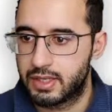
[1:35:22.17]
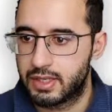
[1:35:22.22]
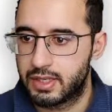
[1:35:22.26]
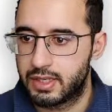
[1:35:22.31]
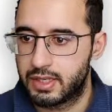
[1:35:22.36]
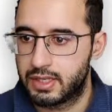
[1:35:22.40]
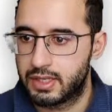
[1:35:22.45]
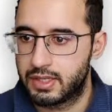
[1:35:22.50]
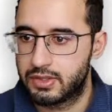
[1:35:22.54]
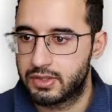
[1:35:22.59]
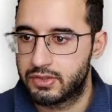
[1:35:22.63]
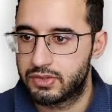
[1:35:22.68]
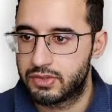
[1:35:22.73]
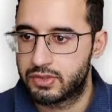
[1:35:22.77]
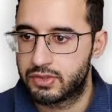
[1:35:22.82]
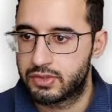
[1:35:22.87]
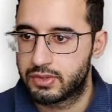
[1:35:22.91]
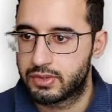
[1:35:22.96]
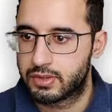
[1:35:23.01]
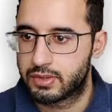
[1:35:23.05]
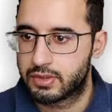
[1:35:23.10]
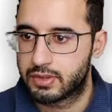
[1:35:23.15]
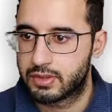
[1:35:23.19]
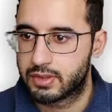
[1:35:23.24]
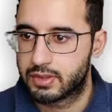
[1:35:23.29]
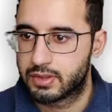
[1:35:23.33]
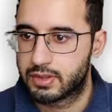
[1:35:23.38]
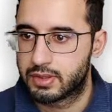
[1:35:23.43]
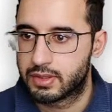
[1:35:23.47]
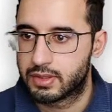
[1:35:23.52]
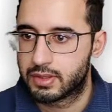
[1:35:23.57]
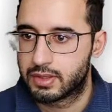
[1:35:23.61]
is
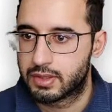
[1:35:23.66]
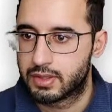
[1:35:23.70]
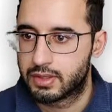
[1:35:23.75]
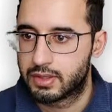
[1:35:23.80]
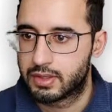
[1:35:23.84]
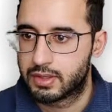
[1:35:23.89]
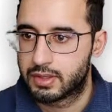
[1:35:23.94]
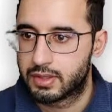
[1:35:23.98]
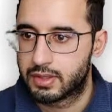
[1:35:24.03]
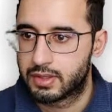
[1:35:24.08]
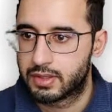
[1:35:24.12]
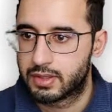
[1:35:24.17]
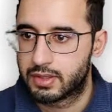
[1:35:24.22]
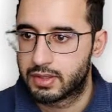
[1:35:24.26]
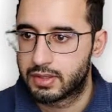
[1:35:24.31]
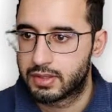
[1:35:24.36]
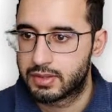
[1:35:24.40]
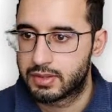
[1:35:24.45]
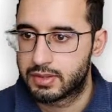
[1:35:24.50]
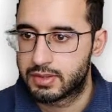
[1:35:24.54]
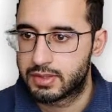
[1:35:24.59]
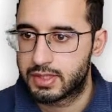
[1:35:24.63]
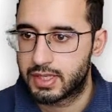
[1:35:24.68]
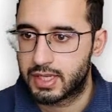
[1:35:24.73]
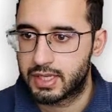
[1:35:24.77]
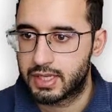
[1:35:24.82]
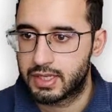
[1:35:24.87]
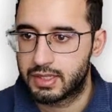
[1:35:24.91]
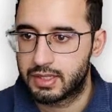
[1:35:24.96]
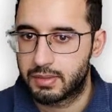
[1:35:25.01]
setting